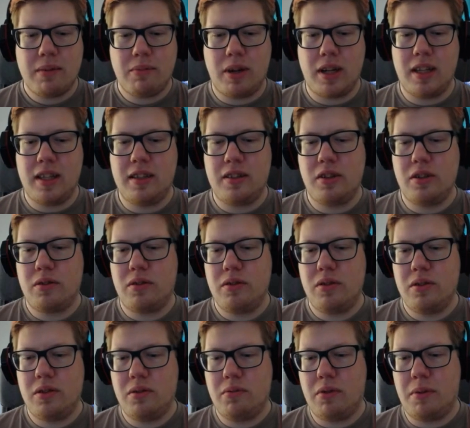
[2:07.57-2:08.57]
What a little you,
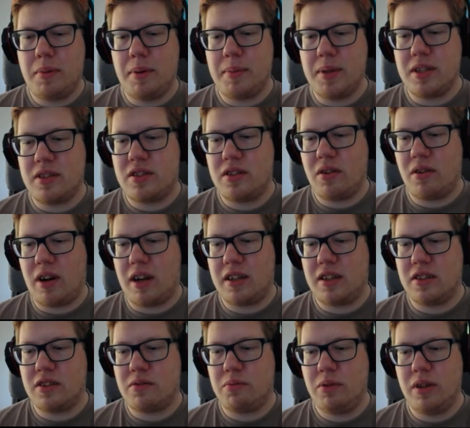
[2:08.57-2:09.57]
you do remember is your
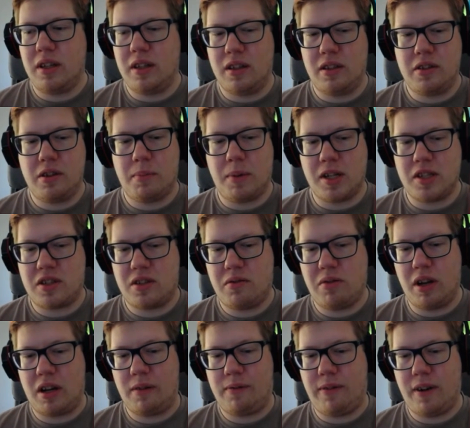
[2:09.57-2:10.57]
uncle's will. You must
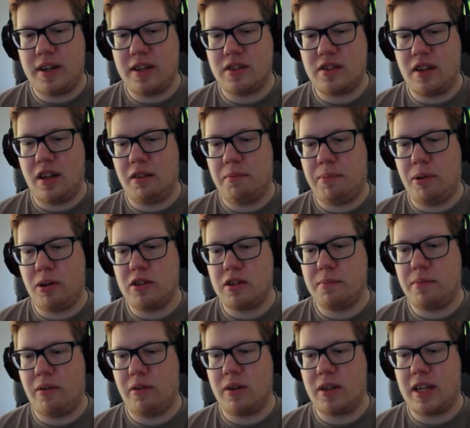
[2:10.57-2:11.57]
quickly find his health
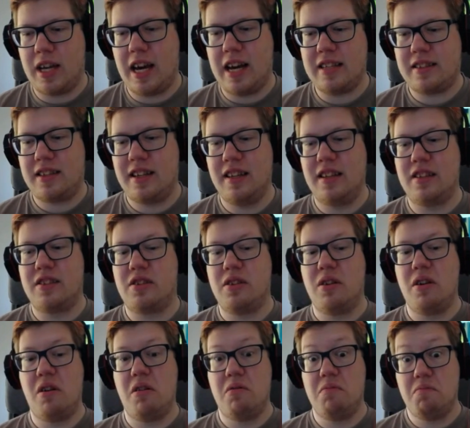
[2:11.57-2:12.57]
potion before the gas kills
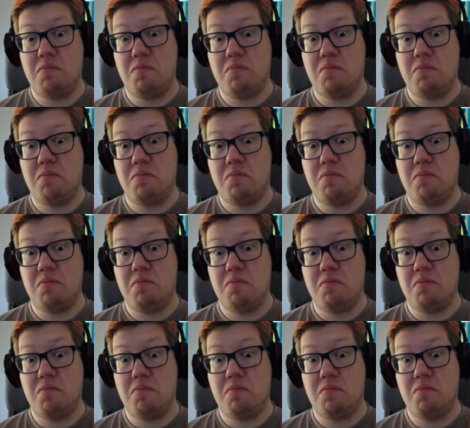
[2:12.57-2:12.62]
you.